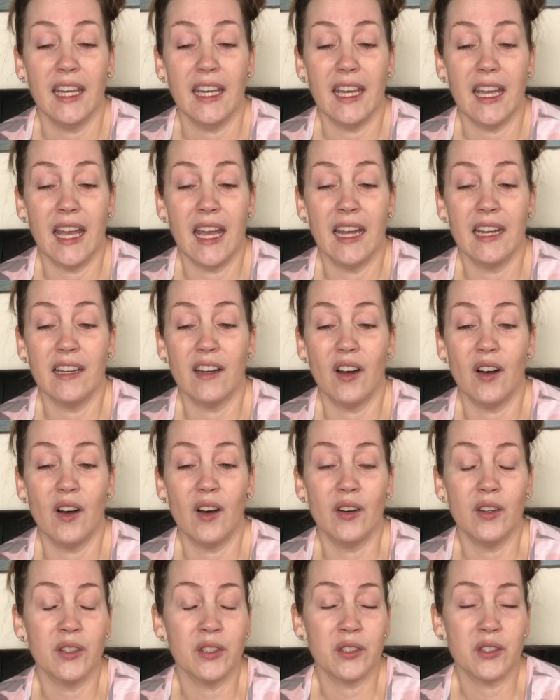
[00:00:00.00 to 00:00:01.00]
and
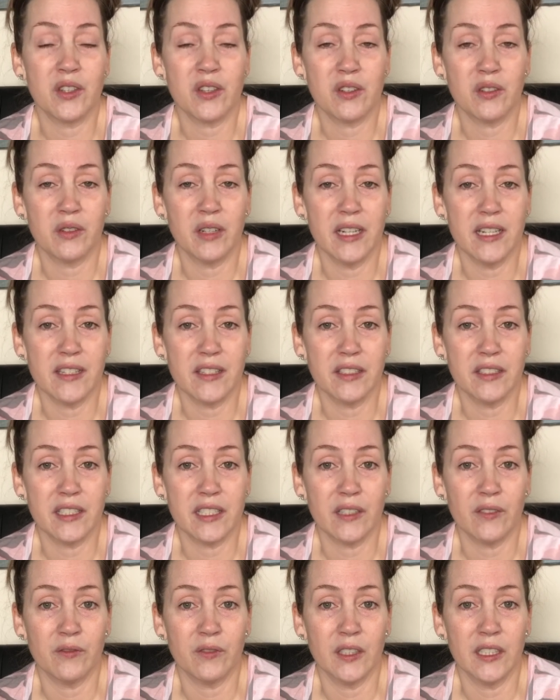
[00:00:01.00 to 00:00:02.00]
all their stories are
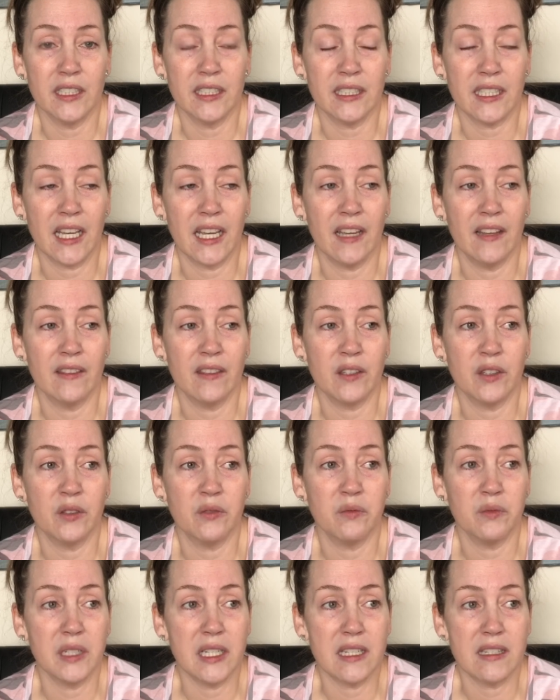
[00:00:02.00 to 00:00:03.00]
different, and their
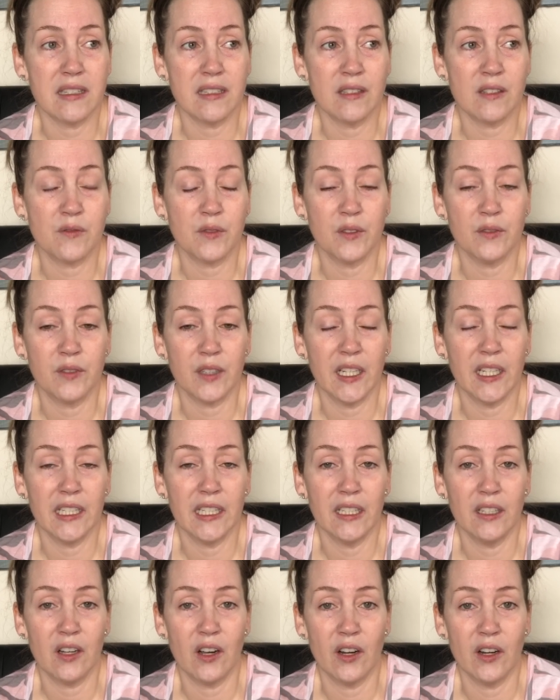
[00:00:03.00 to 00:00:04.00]
reasons for
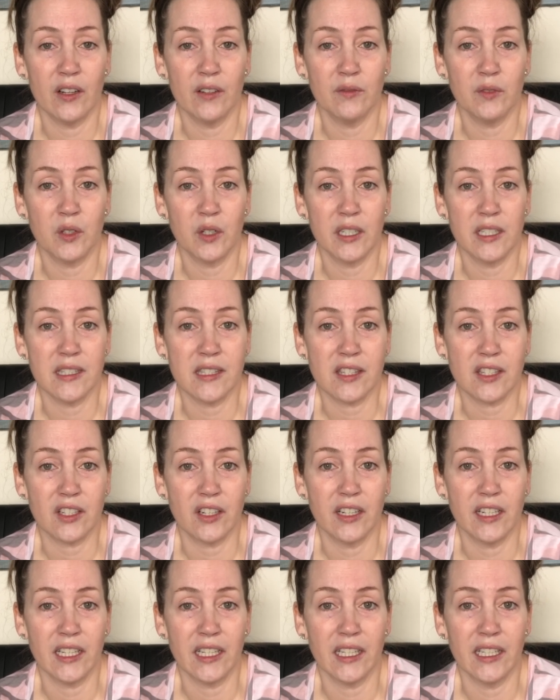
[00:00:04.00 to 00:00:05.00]
finding carnivore and
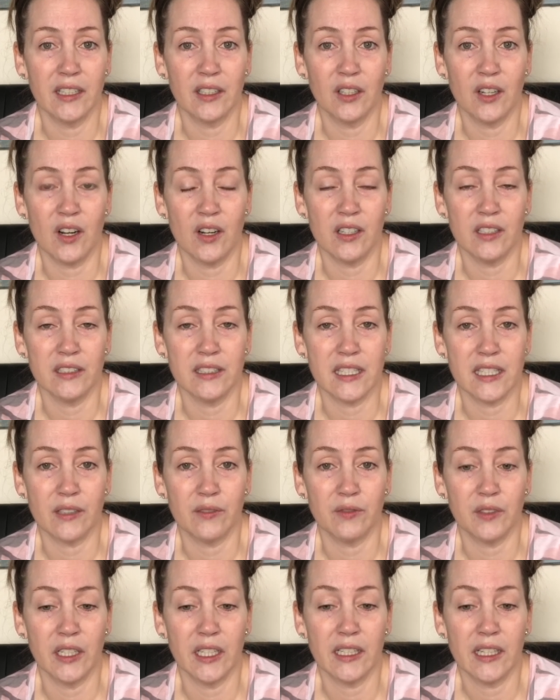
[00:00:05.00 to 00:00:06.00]
starting it are all
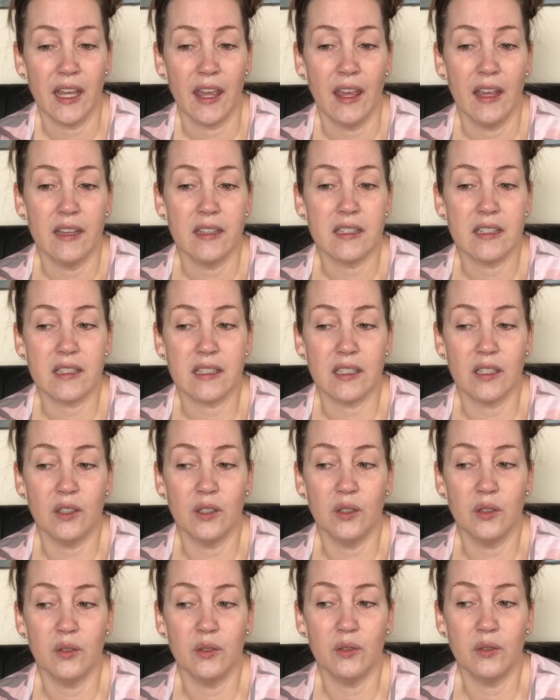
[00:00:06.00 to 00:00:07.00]
different.
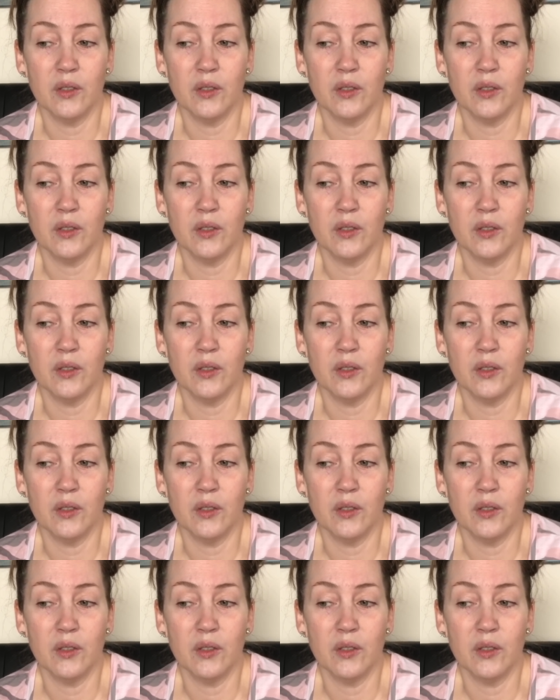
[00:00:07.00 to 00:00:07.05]
So,